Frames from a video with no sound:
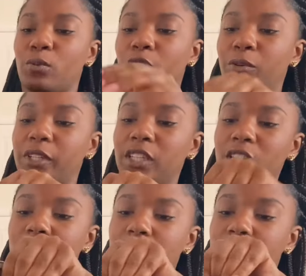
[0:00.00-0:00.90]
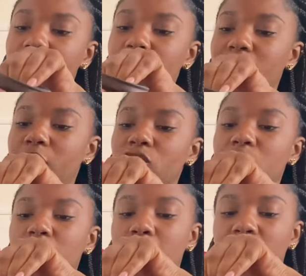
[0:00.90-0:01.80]
Rowan,
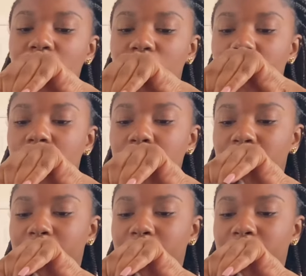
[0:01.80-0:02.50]
just to make sure.